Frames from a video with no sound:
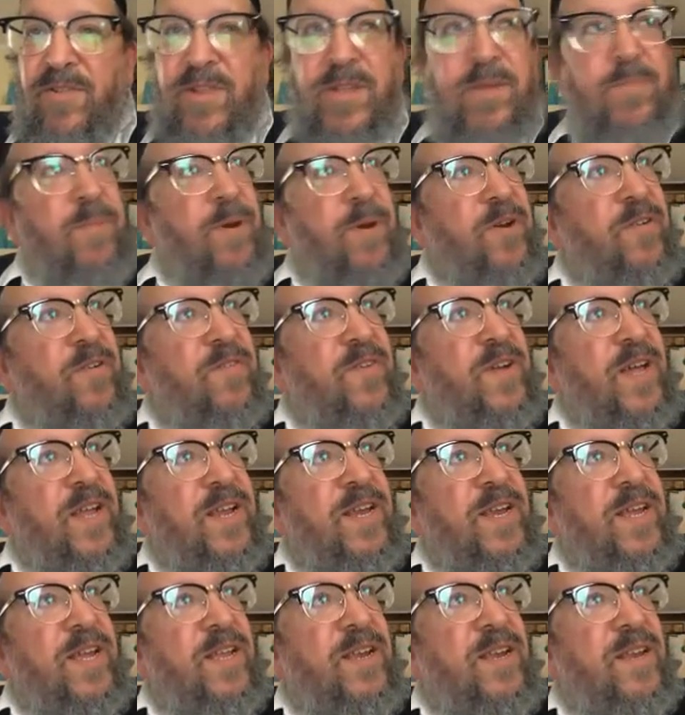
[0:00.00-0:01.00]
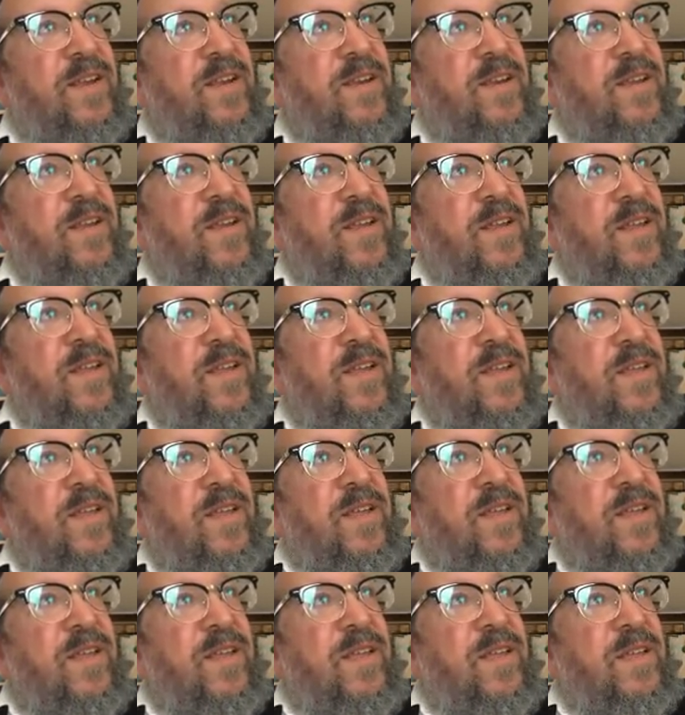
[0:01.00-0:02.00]
early part of Gan Eden.
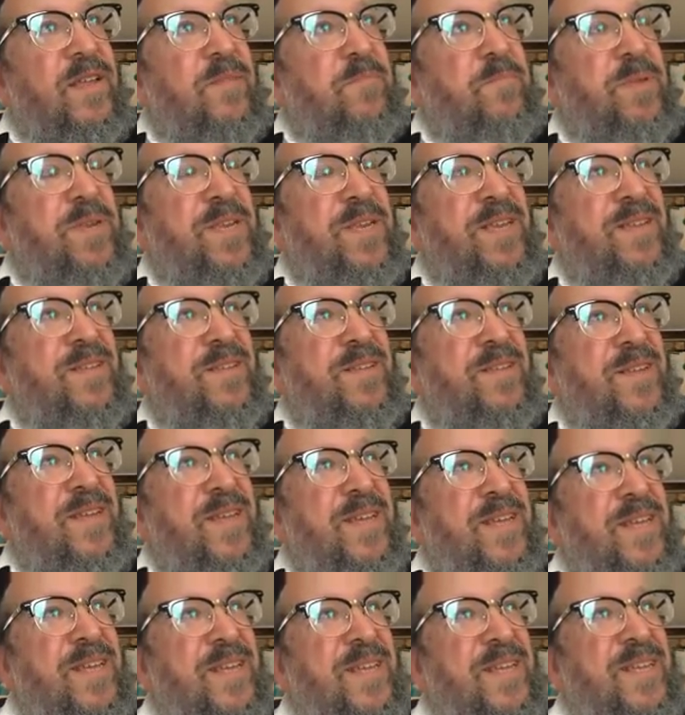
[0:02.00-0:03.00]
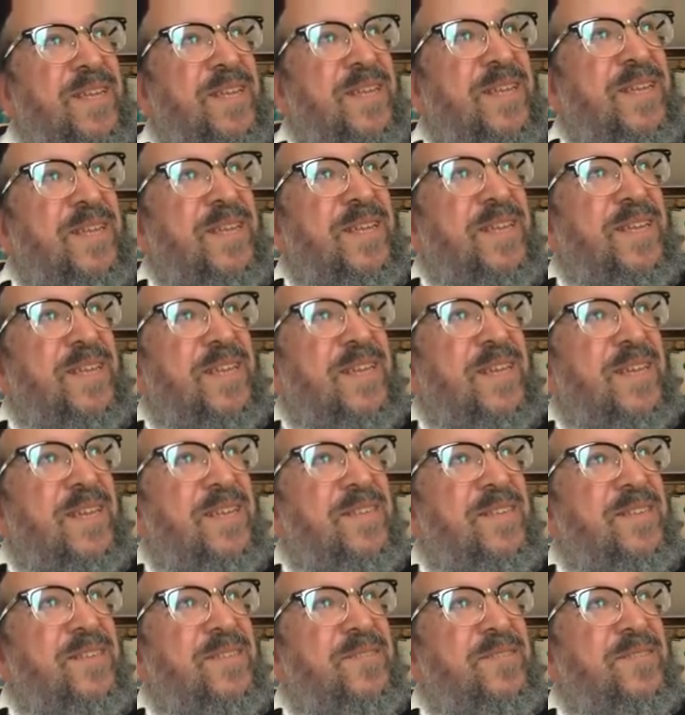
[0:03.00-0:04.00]
But it, yeah.